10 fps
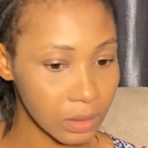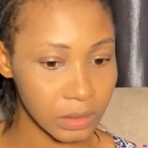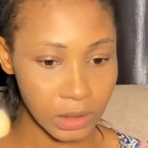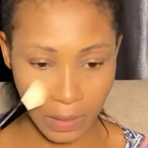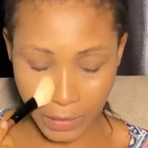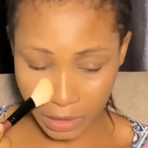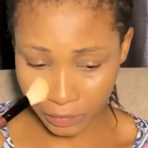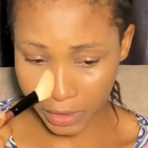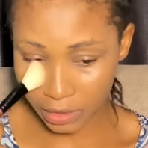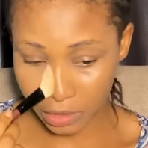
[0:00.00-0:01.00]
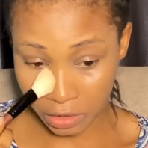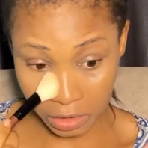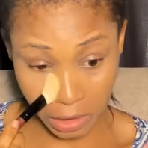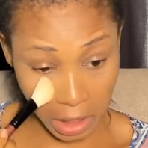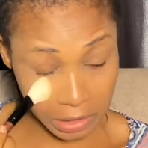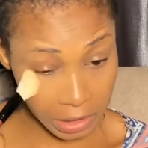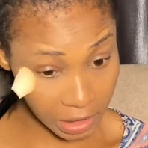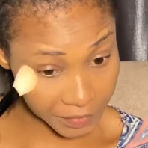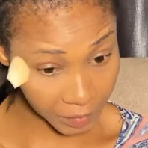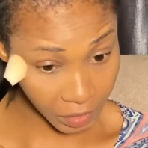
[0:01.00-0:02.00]
Did I make the right decision? Yeah, I think
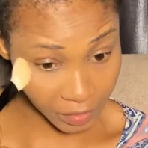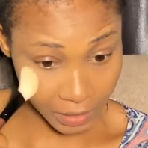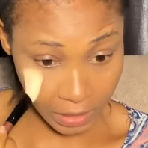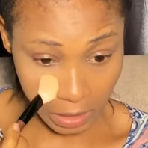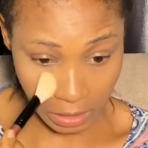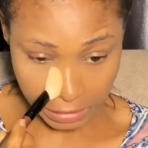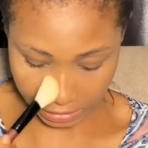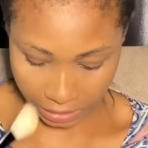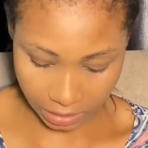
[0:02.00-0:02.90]
it's much better because